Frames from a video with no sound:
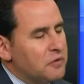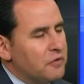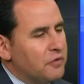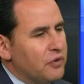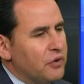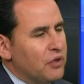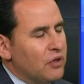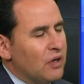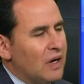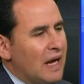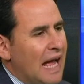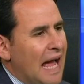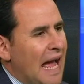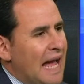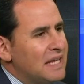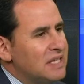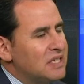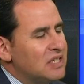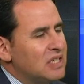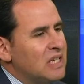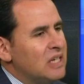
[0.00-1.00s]
for your
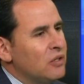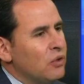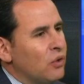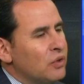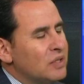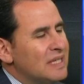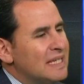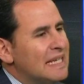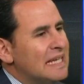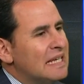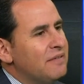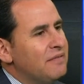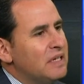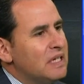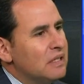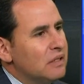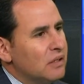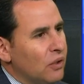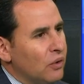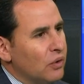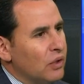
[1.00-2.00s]
As Seen on
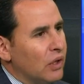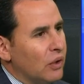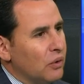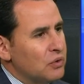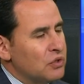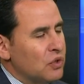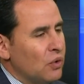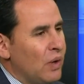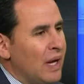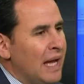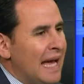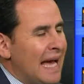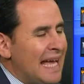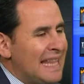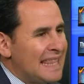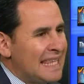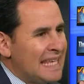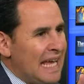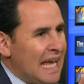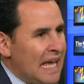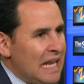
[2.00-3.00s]
TV logo. So at
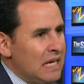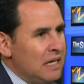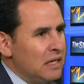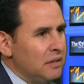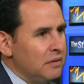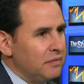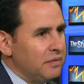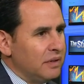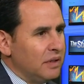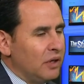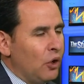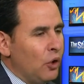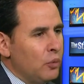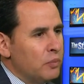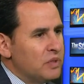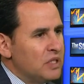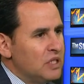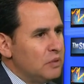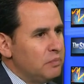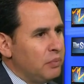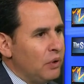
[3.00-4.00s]
the end of a Home
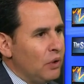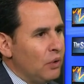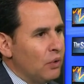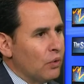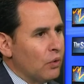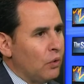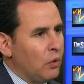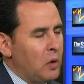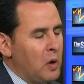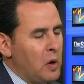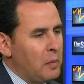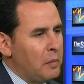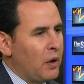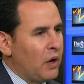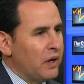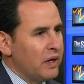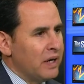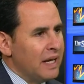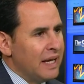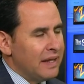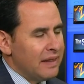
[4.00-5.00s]
Depot or
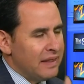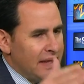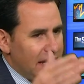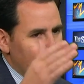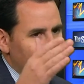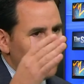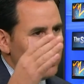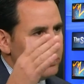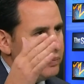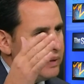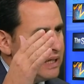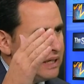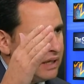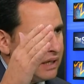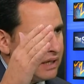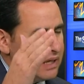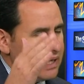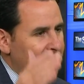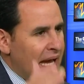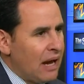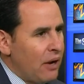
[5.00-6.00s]
Walmart, there will be a
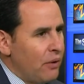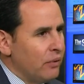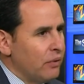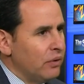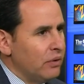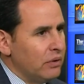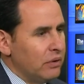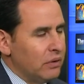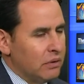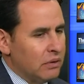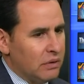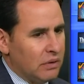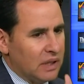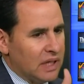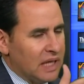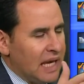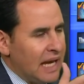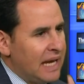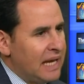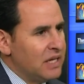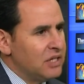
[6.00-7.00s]
counter or a
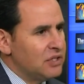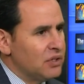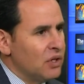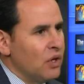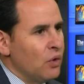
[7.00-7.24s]
case